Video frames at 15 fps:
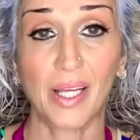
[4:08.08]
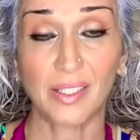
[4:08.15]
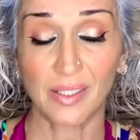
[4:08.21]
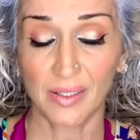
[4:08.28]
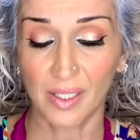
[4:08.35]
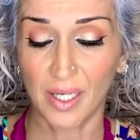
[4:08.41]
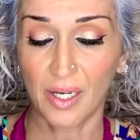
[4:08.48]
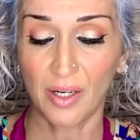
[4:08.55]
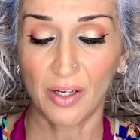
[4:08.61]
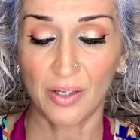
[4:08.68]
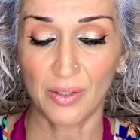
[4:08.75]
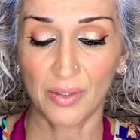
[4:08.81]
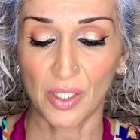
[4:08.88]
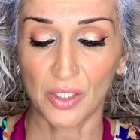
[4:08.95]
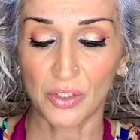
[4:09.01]
to the hair,
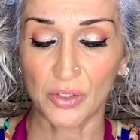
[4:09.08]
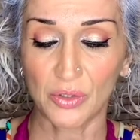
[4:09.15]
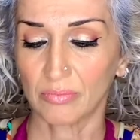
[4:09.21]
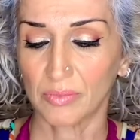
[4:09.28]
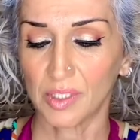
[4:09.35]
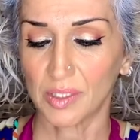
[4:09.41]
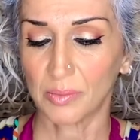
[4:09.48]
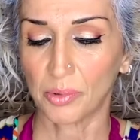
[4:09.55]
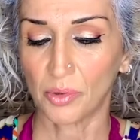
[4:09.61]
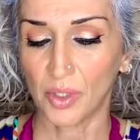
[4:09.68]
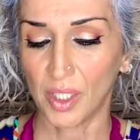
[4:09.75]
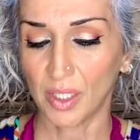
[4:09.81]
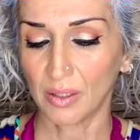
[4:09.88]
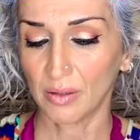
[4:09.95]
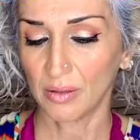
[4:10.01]
not
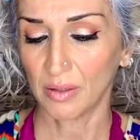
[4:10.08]
disappointing.